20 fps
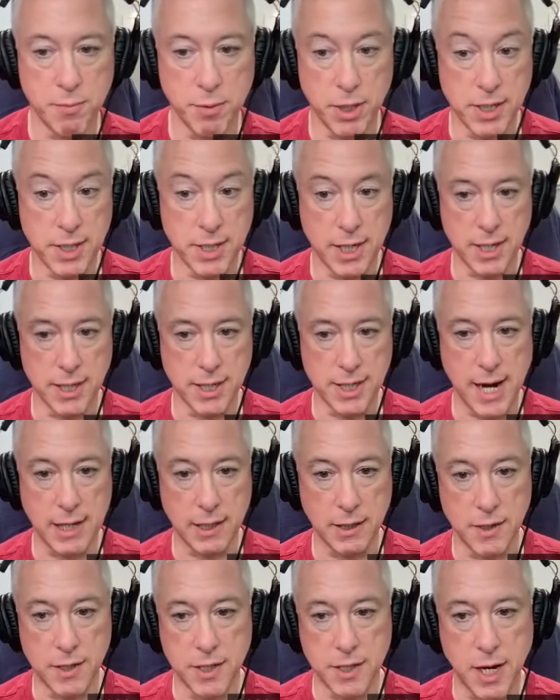but it's not
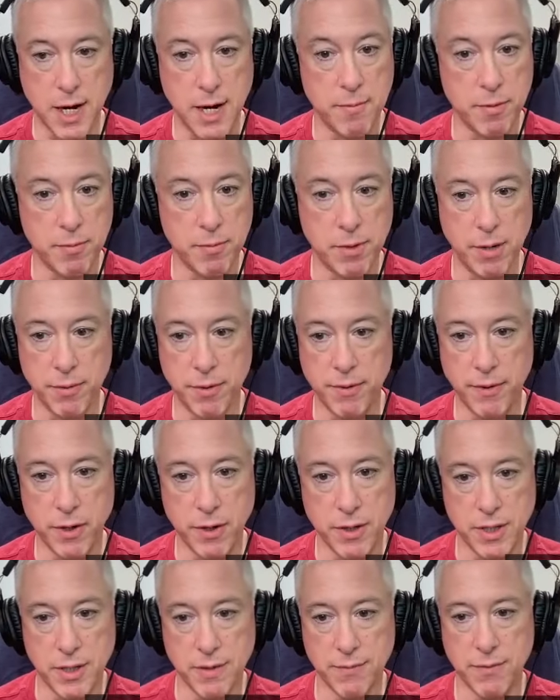exactly the same. They're probably
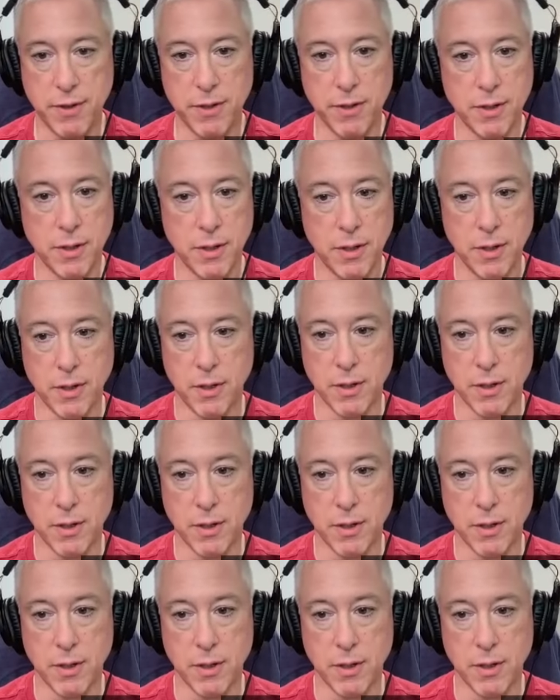very different